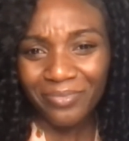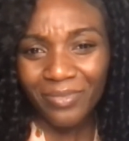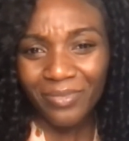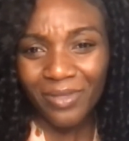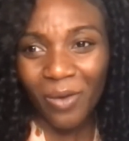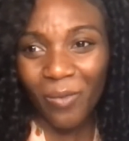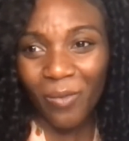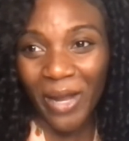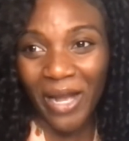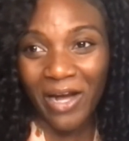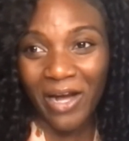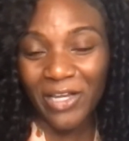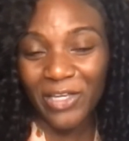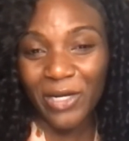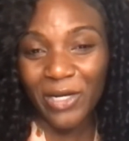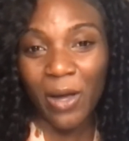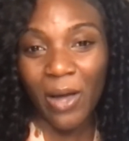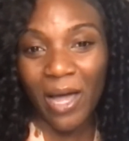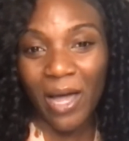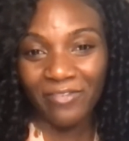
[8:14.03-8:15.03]
where,
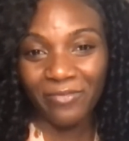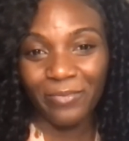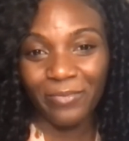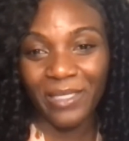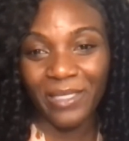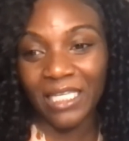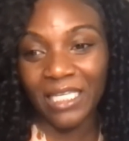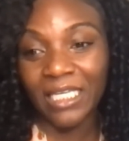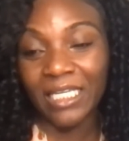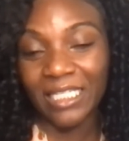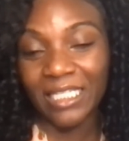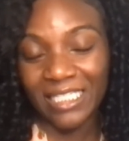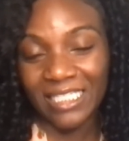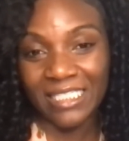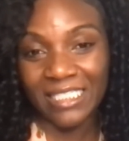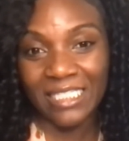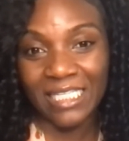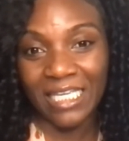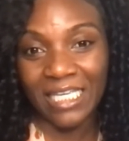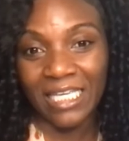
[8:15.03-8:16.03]
I've been leading this
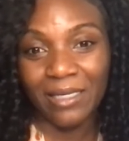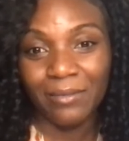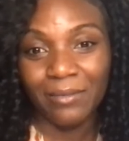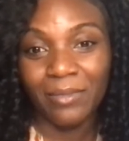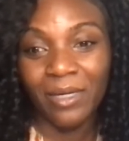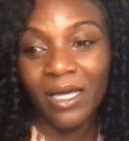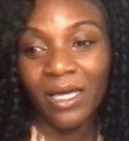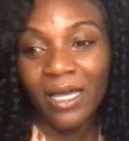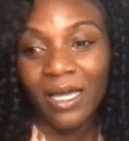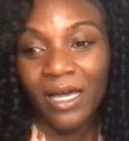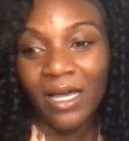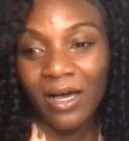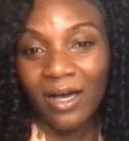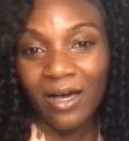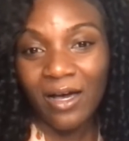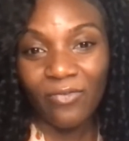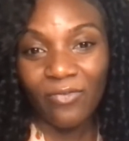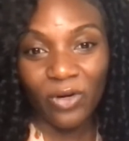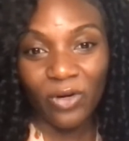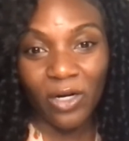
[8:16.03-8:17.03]
team
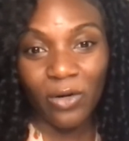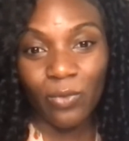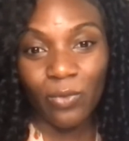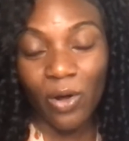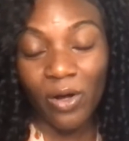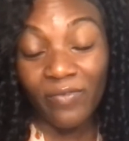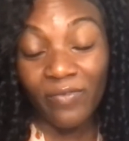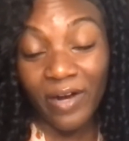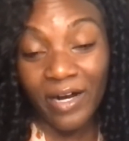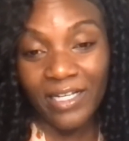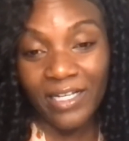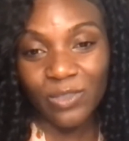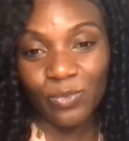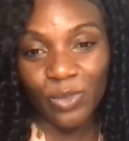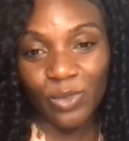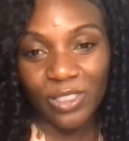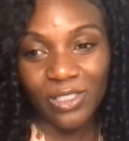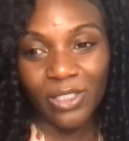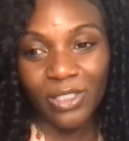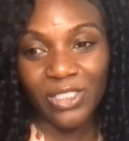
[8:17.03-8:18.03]
for coronavirus
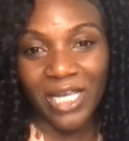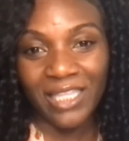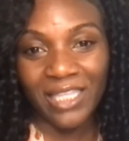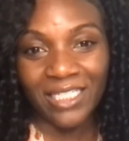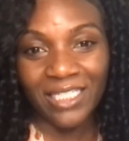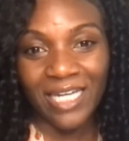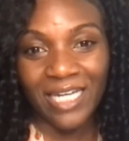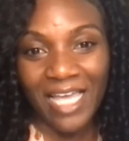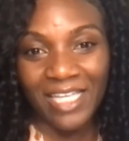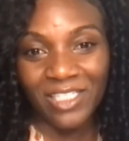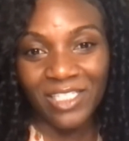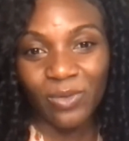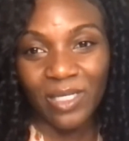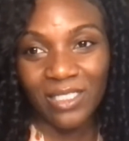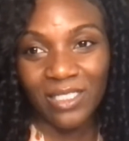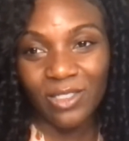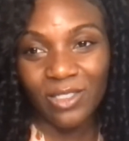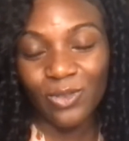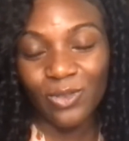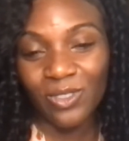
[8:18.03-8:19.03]
research at the National
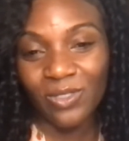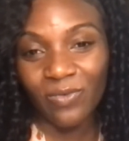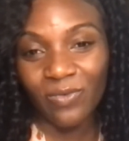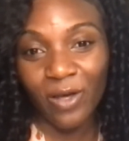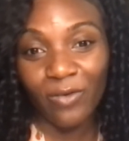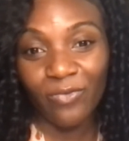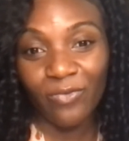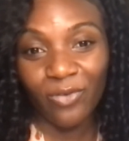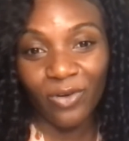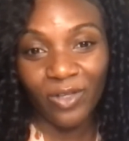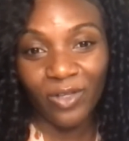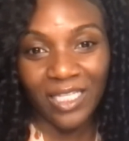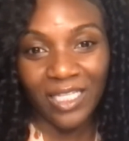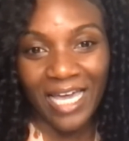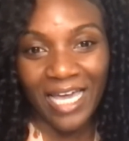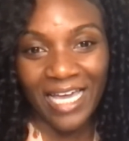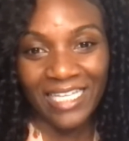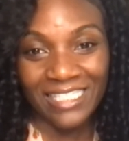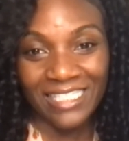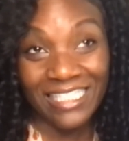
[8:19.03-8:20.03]
Institutes of Health for the
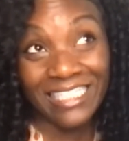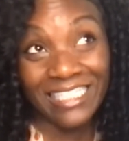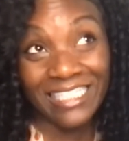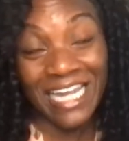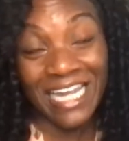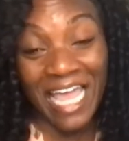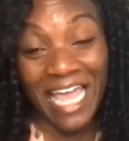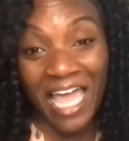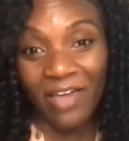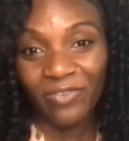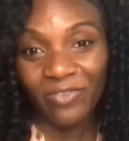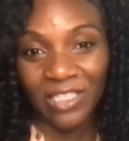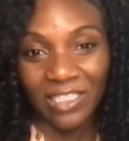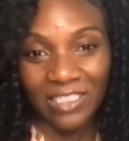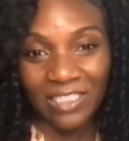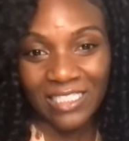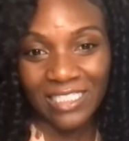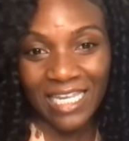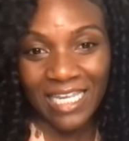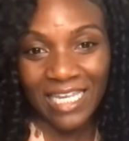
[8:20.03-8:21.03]
last 6.5
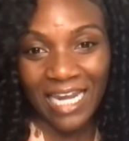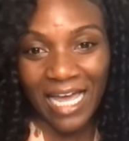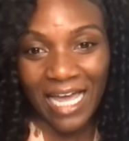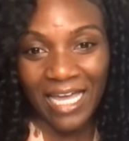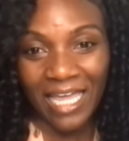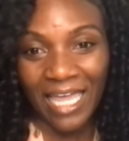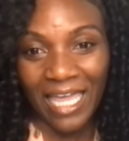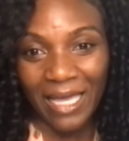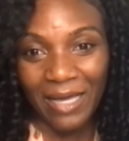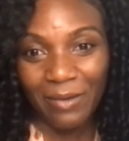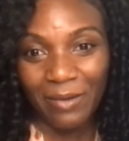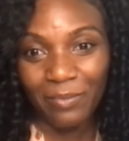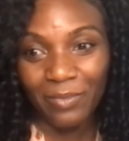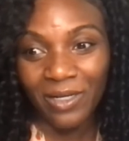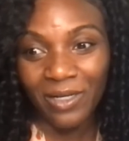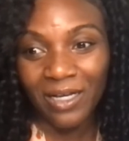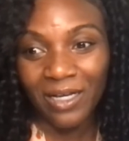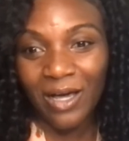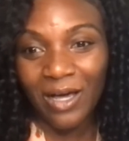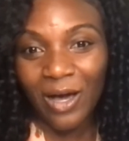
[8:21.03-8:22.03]
years. And I am
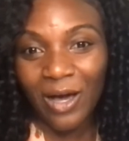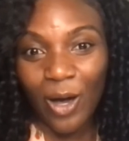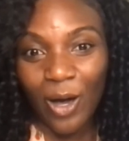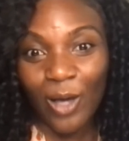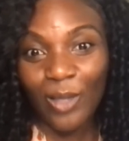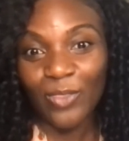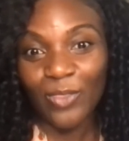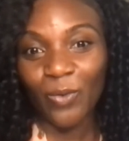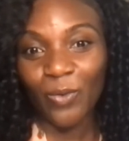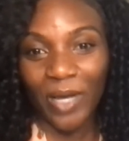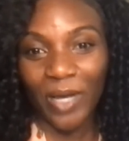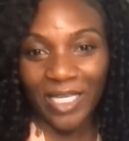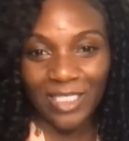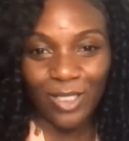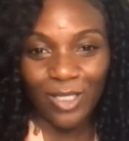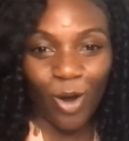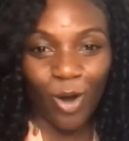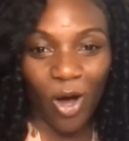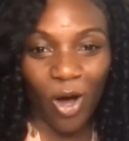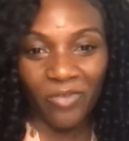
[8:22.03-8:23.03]
on the way
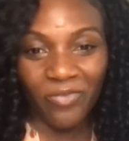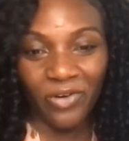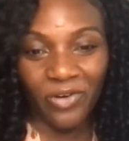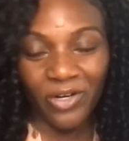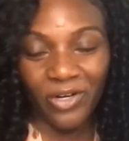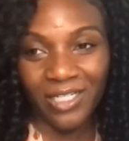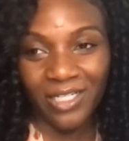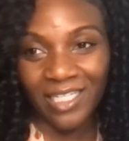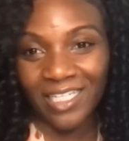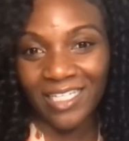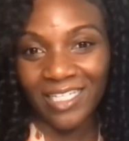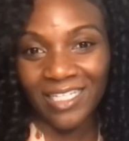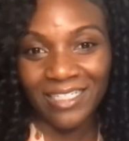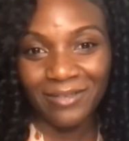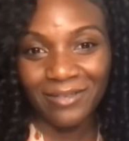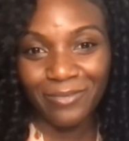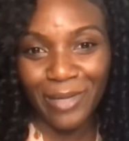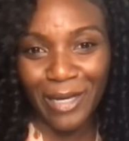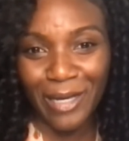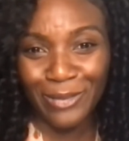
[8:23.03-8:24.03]
to Harvard
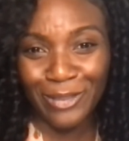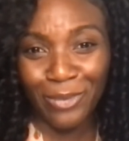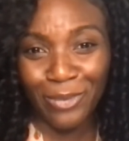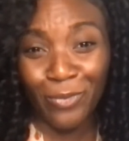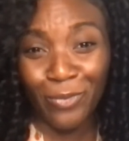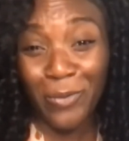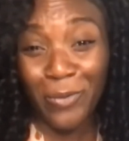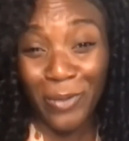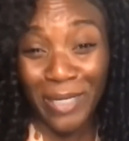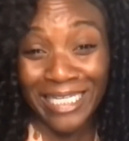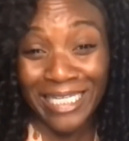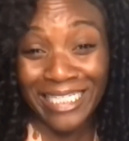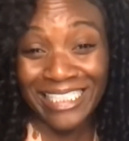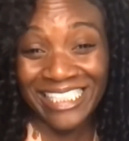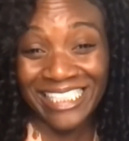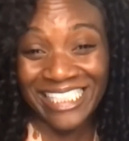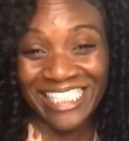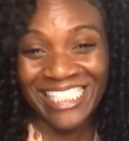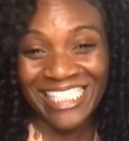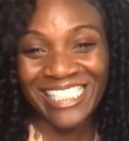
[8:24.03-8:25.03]
in about 3
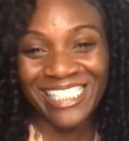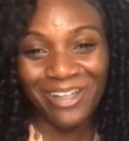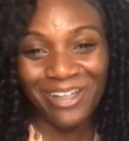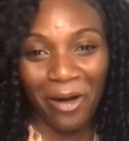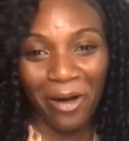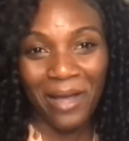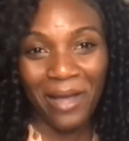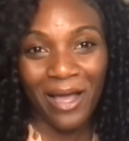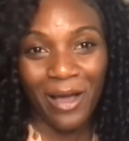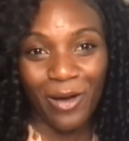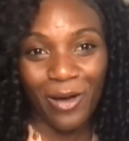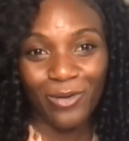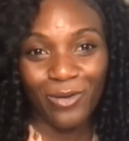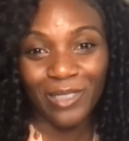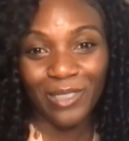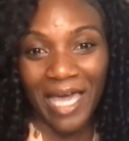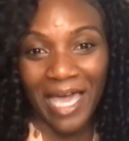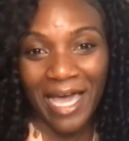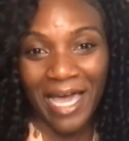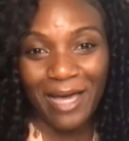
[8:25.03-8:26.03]
weeks to start my own
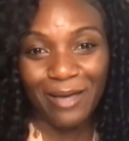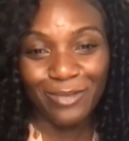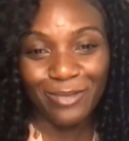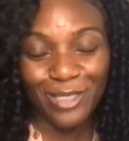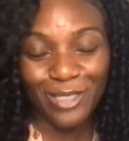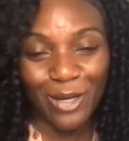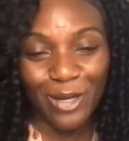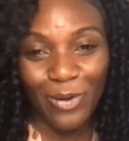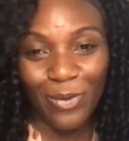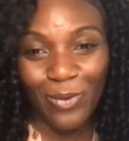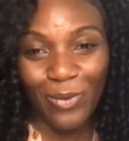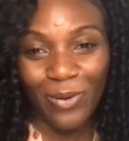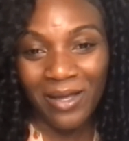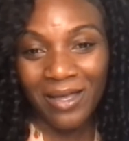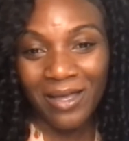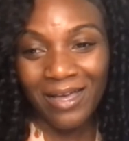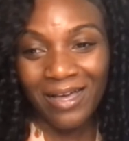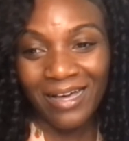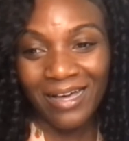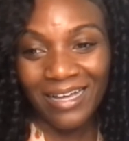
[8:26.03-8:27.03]
lab. So
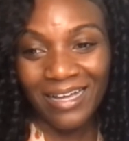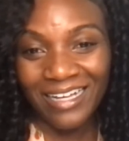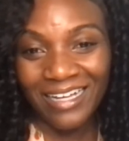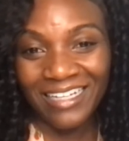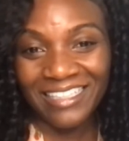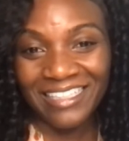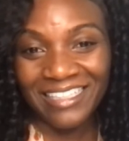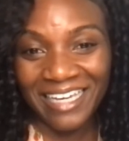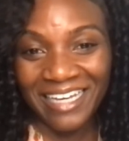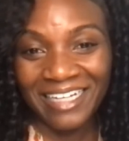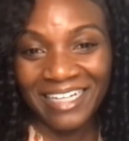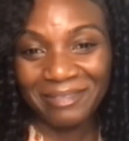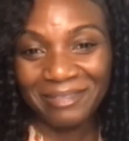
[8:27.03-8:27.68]
yeah.